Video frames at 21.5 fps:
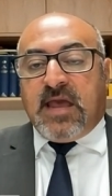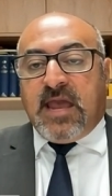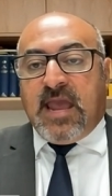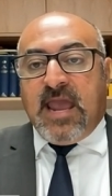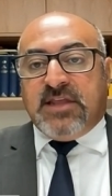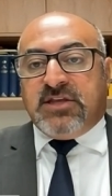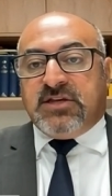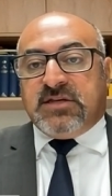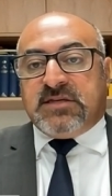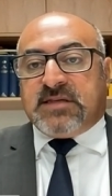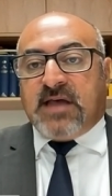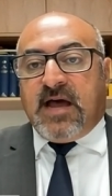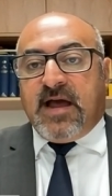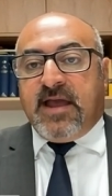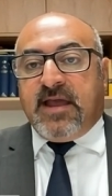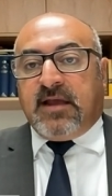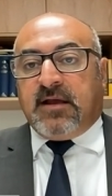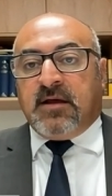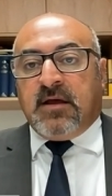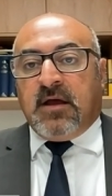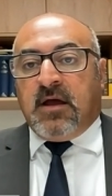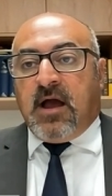hand, you're
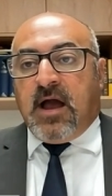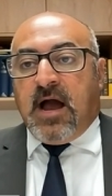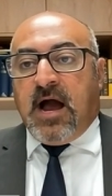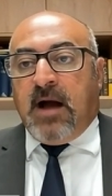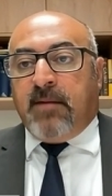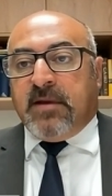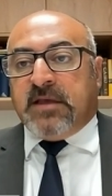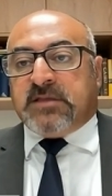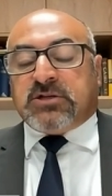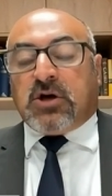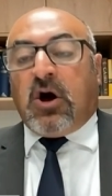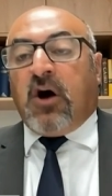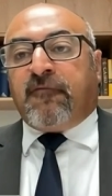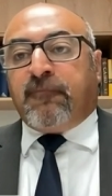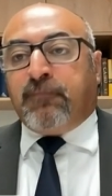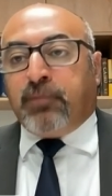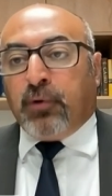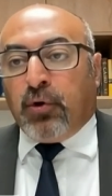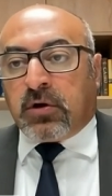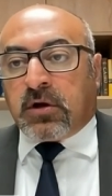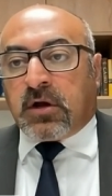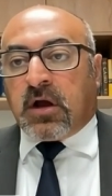saying um, it's
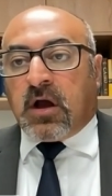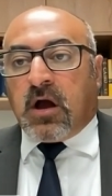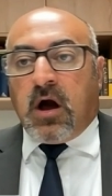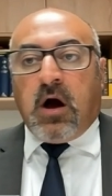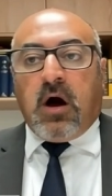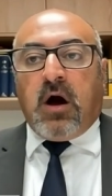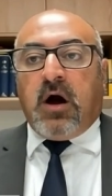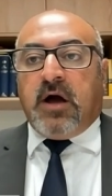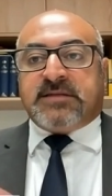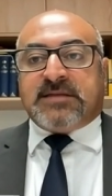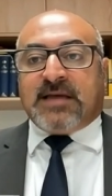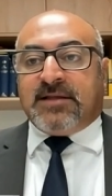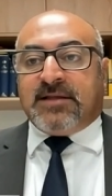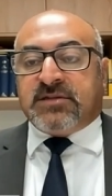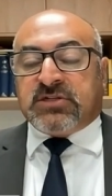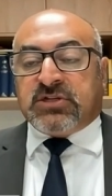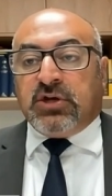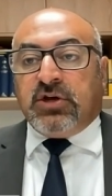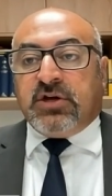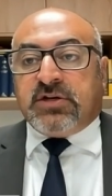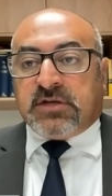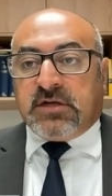off book. Uh, it's
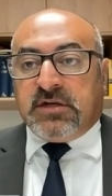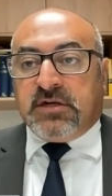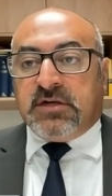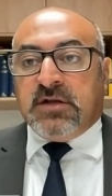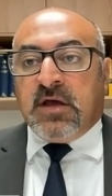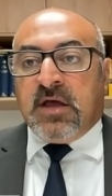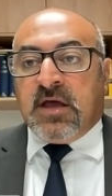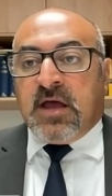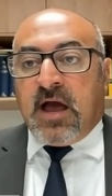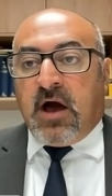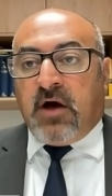uncertain.